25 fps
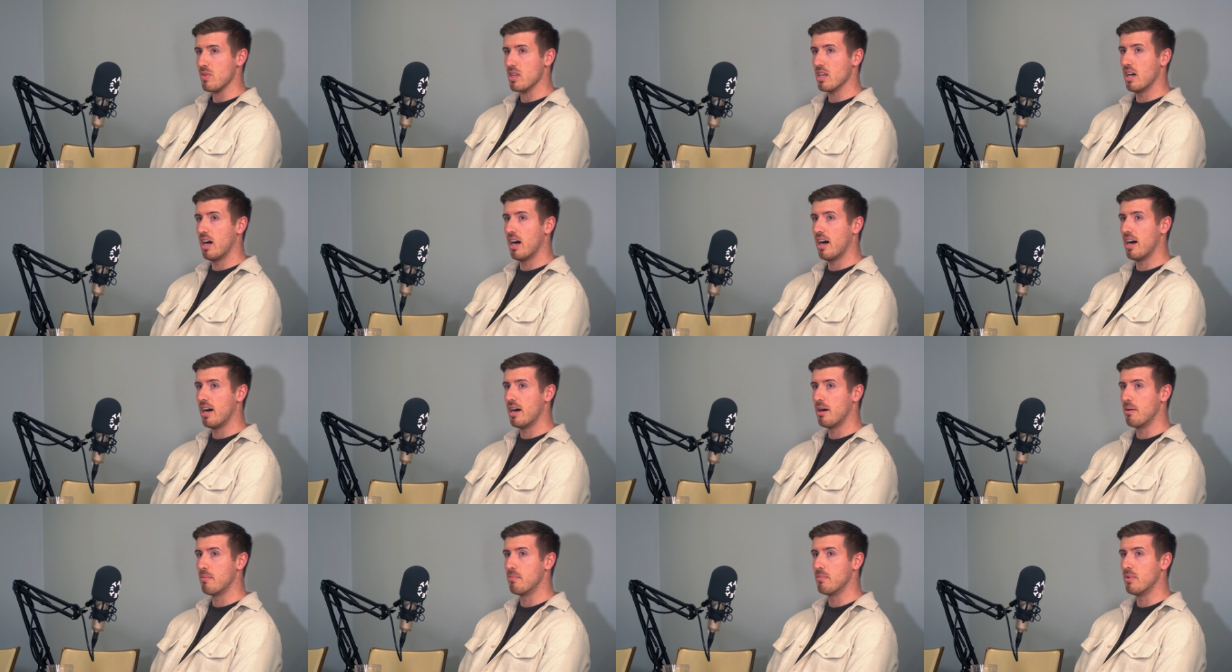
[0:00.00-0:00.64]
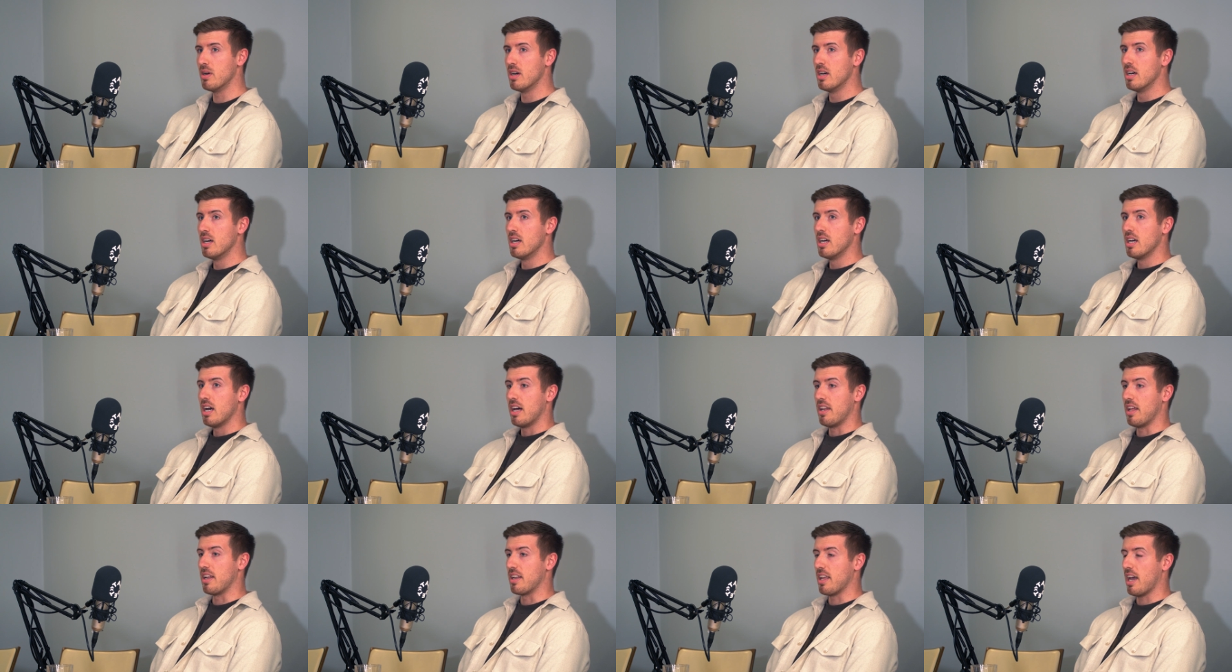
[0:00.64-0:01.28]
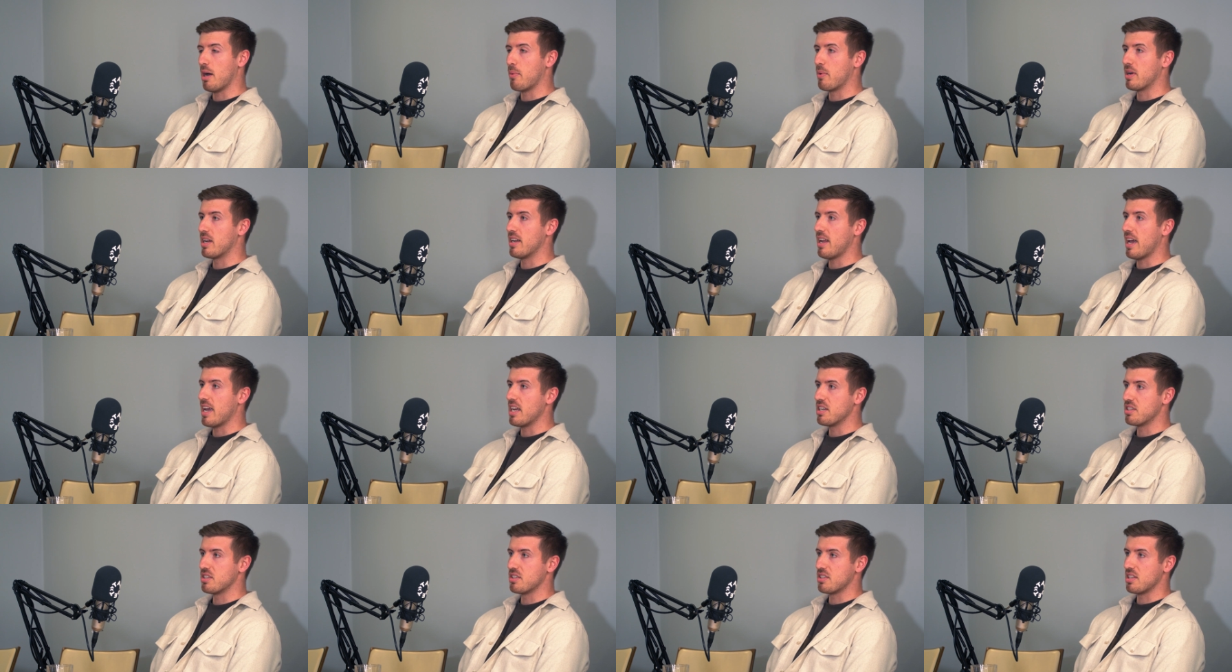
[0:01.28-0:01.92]
And then I went in
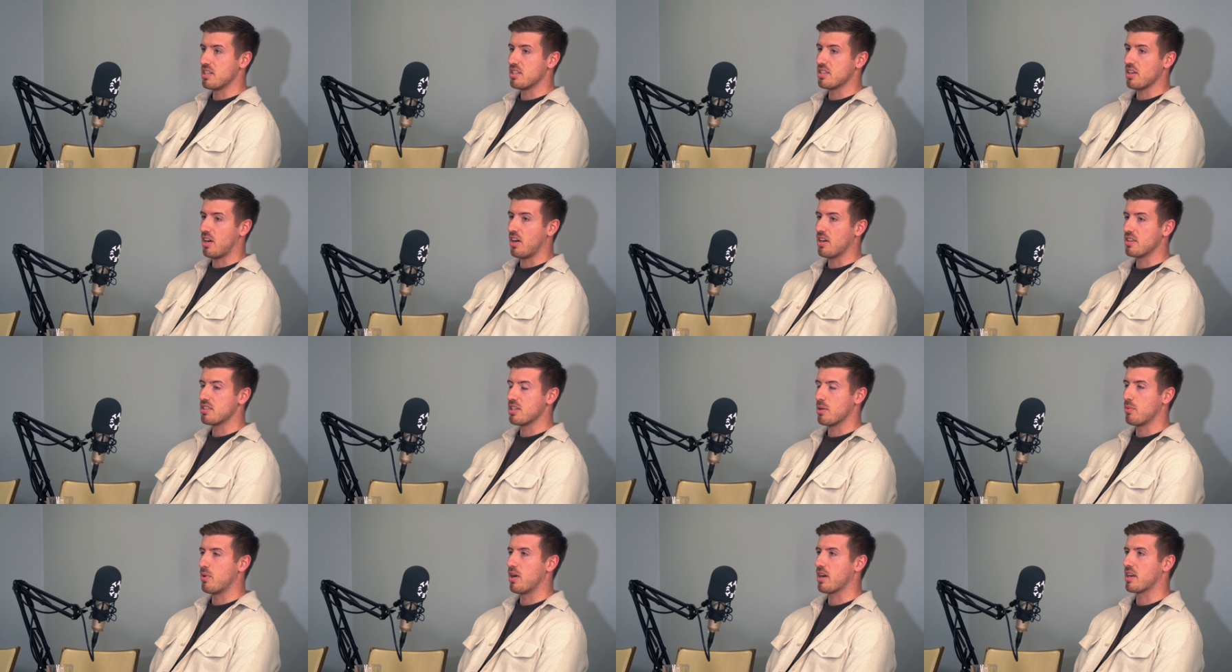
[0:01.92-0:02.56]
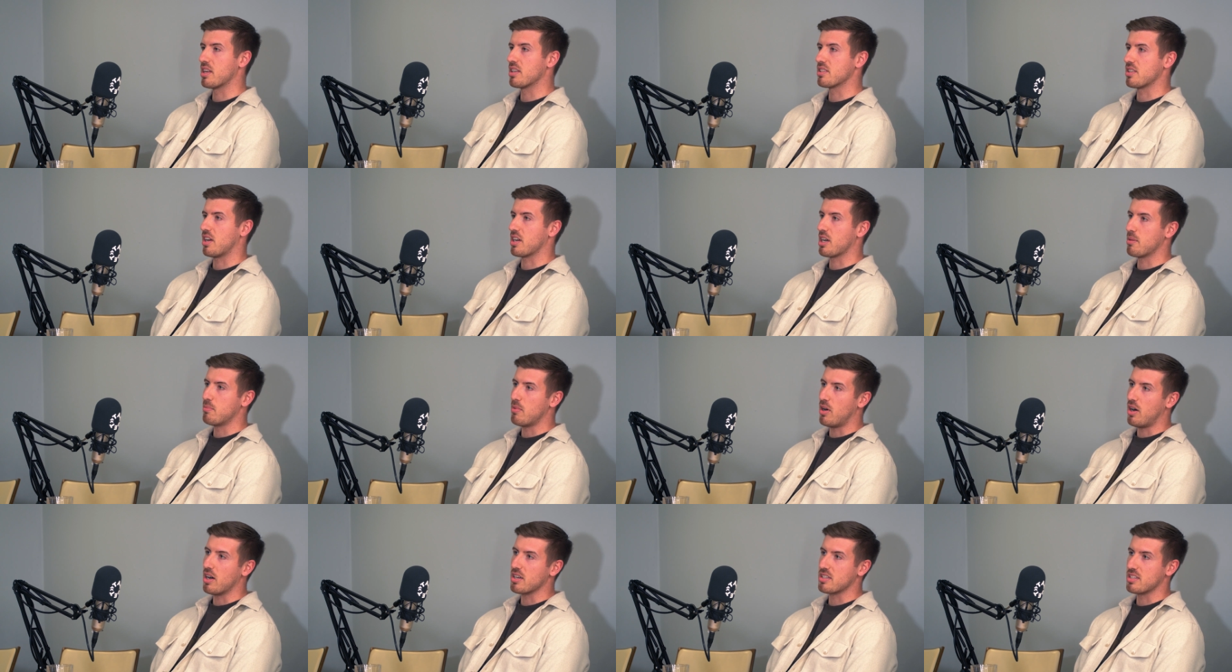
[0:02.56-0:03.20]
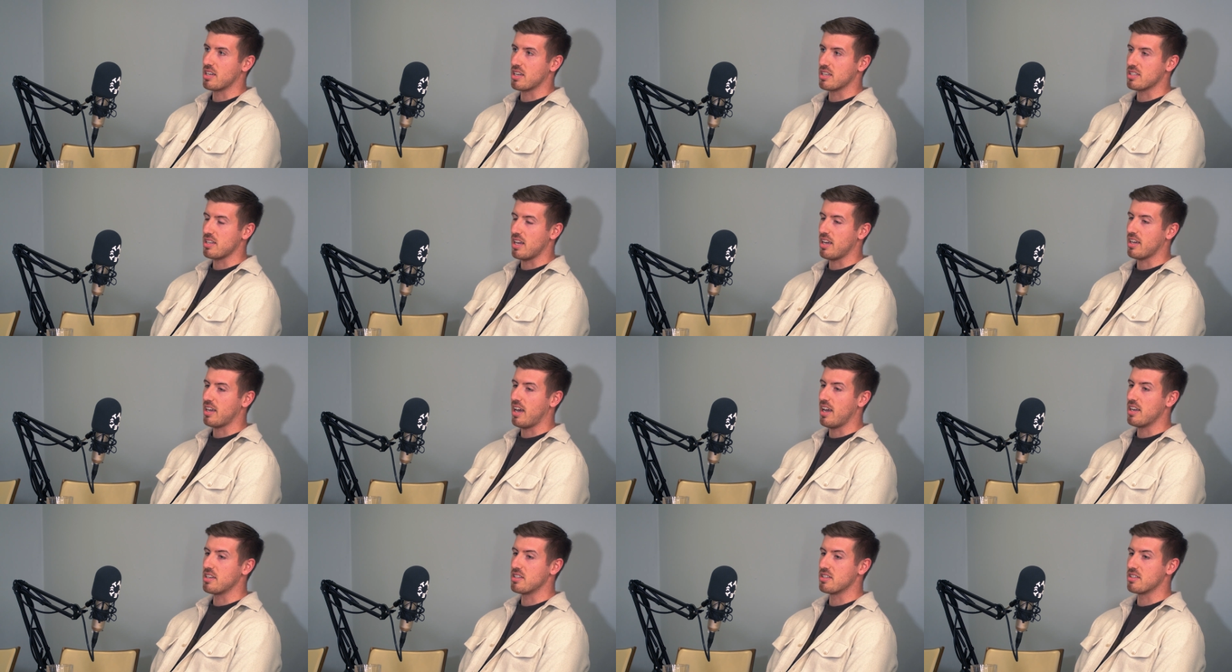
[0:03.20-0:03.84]
agency side, so working as like a marketing
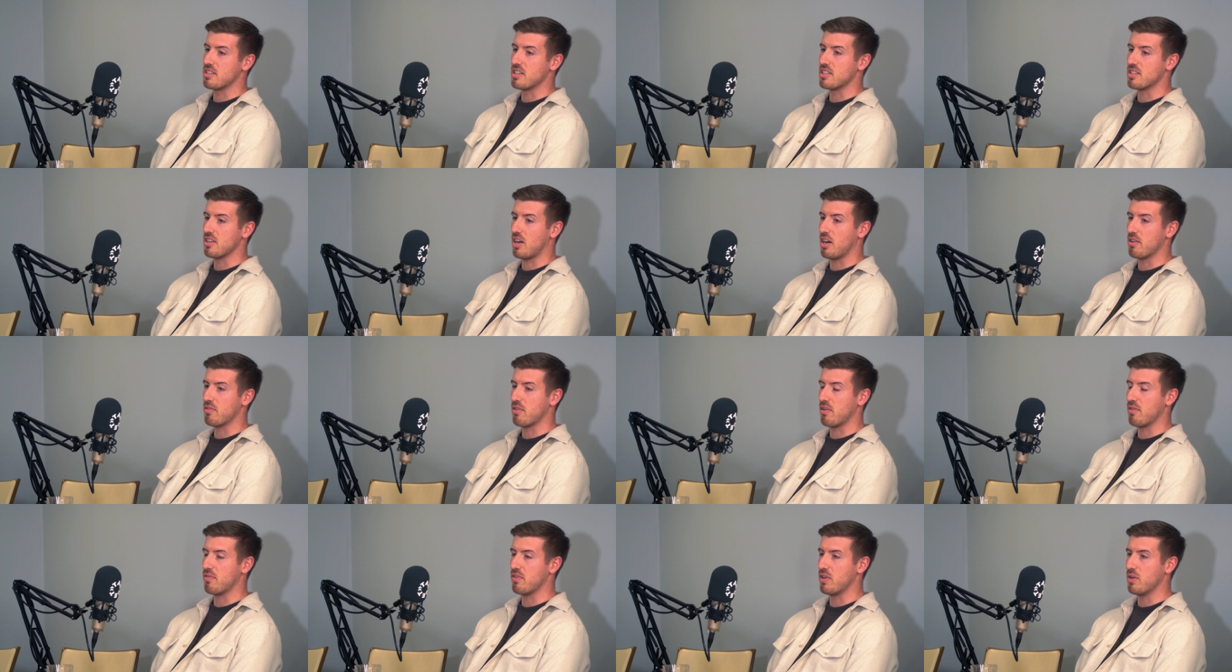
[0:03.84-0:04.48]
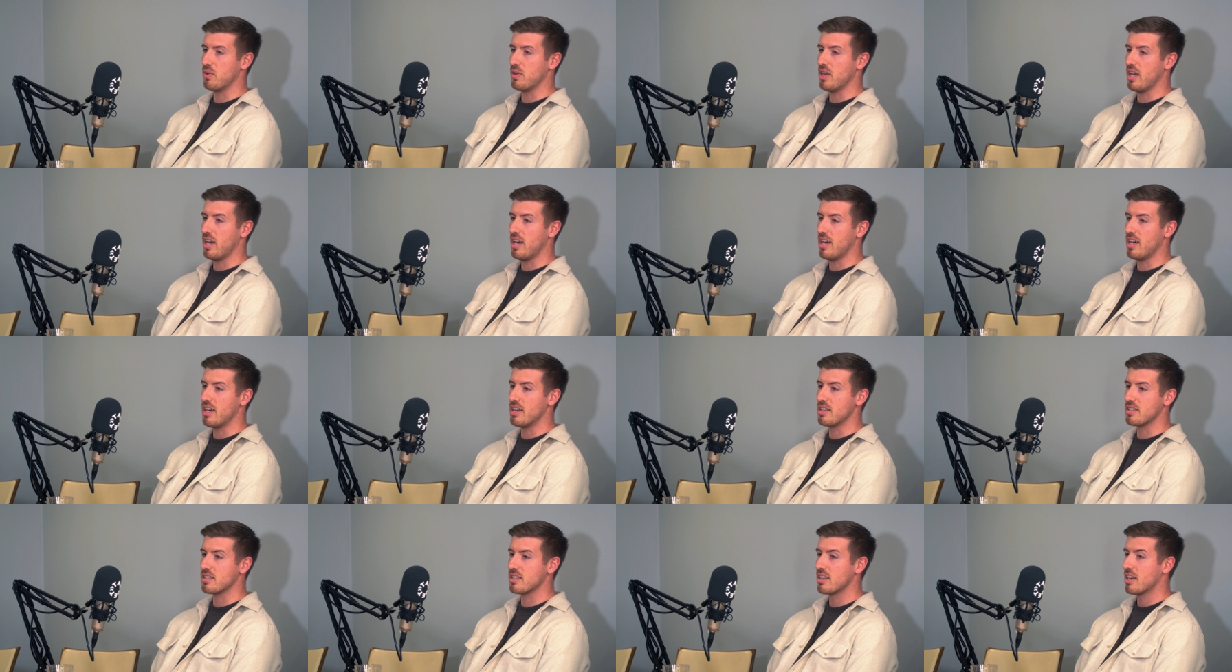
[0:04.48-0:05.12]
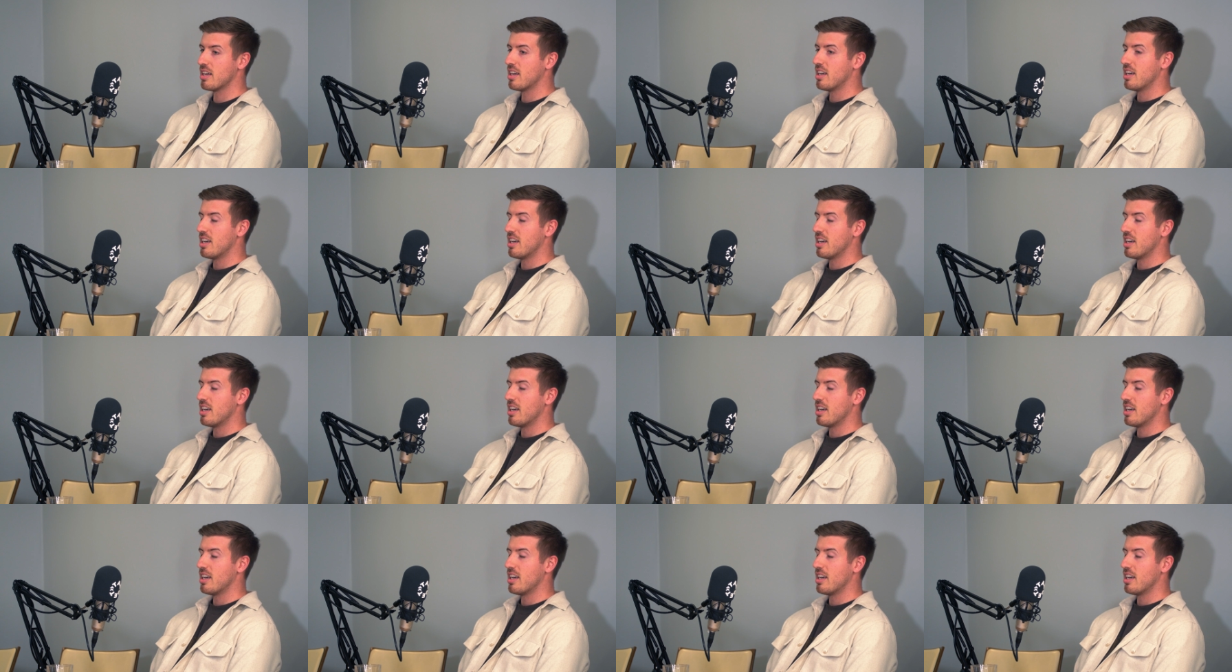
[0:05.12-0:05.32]
exec agency side for a few years,